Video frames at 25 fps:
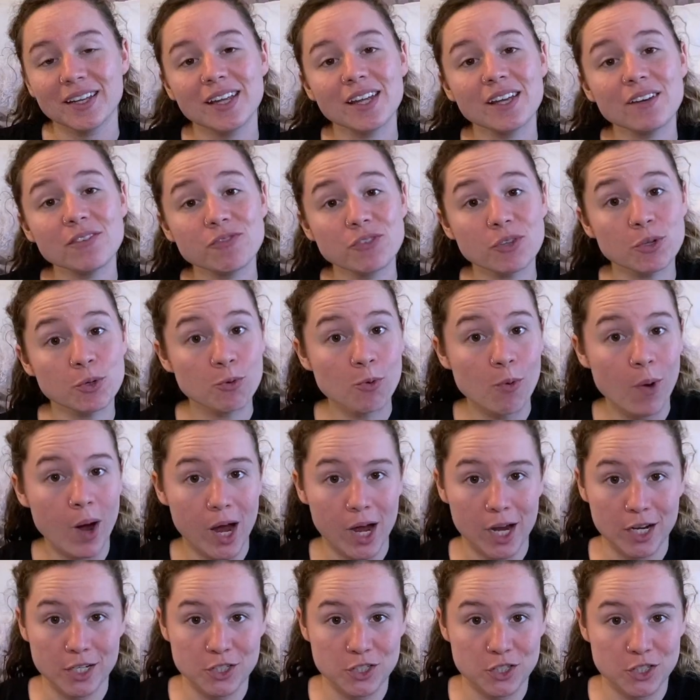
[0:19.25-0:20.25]
If you
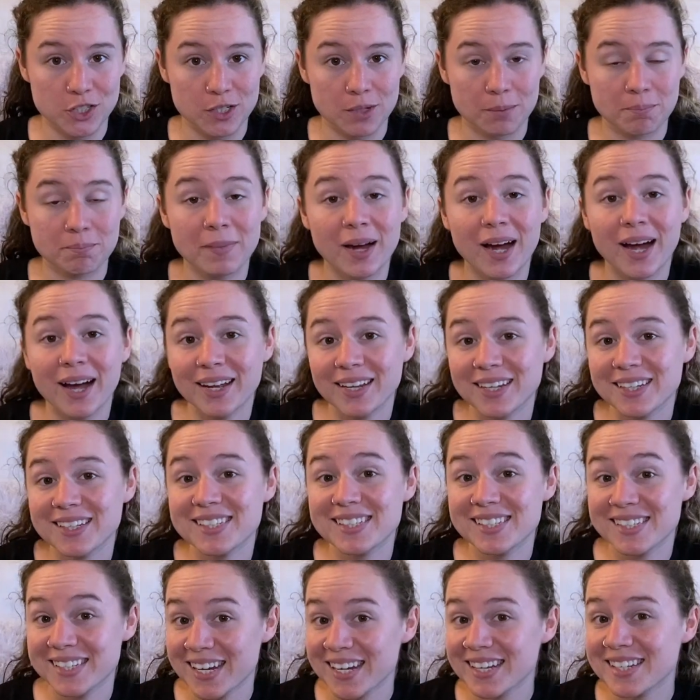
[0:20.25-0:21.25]
watched my
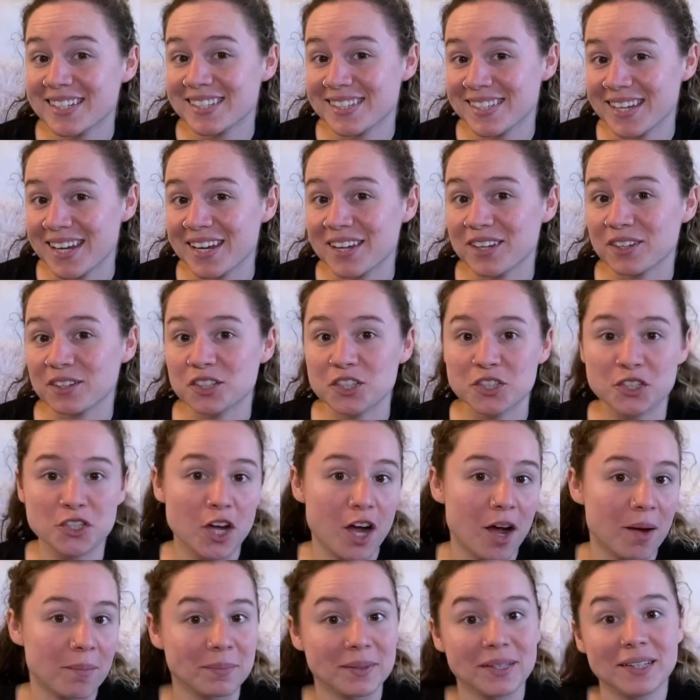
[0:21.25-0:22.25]
estate sale
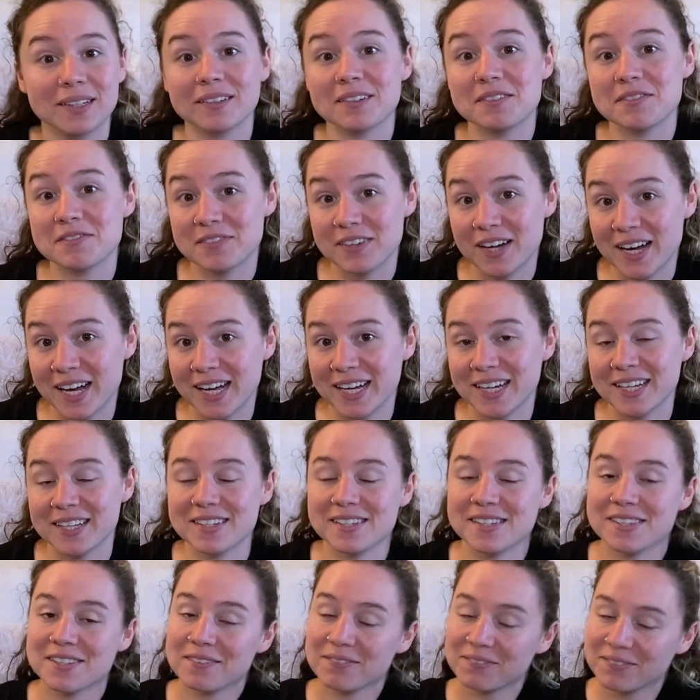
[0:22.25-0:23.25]
shopping
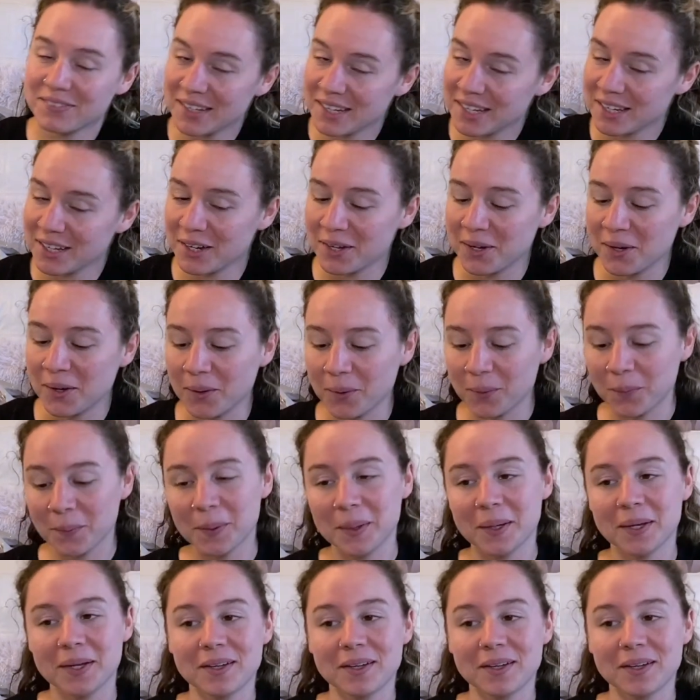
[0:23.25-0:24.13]
finds video,